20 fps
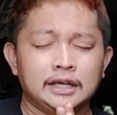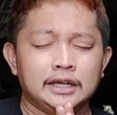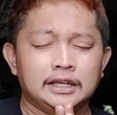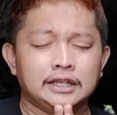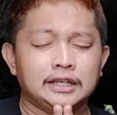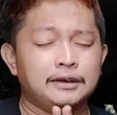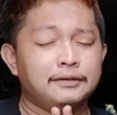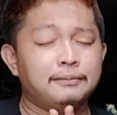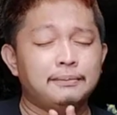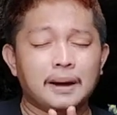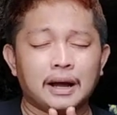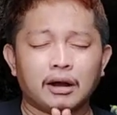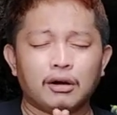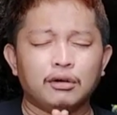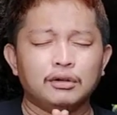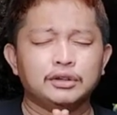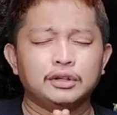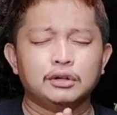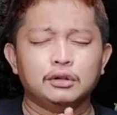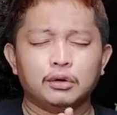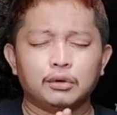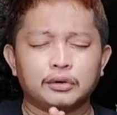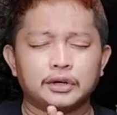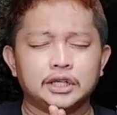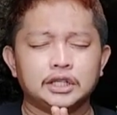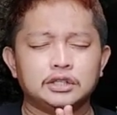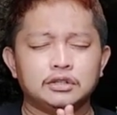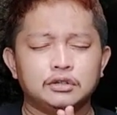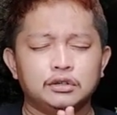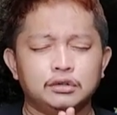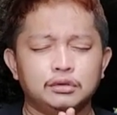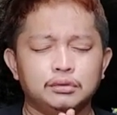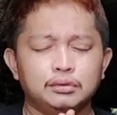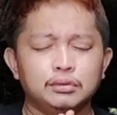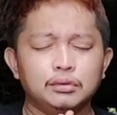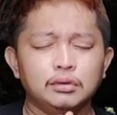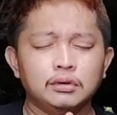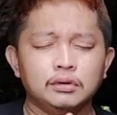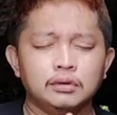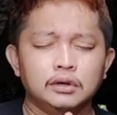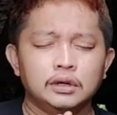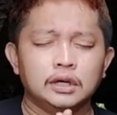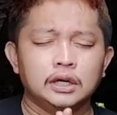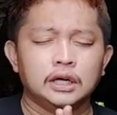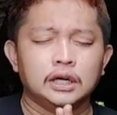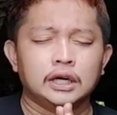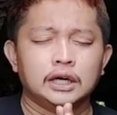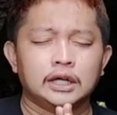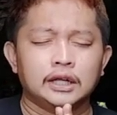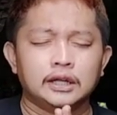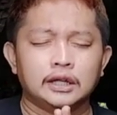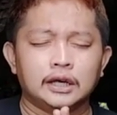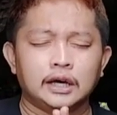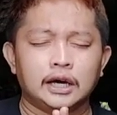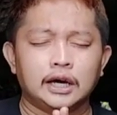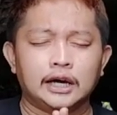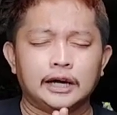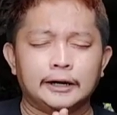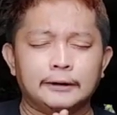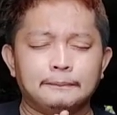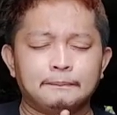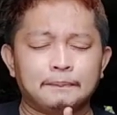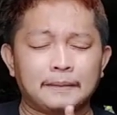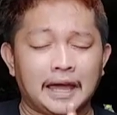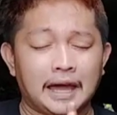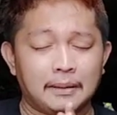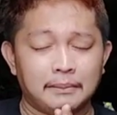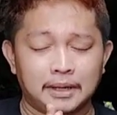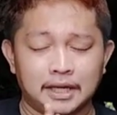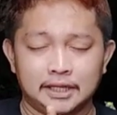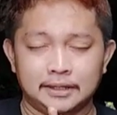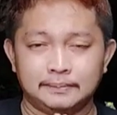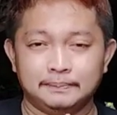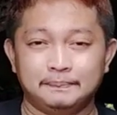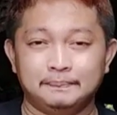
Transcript: give back all the glory to you. Amen.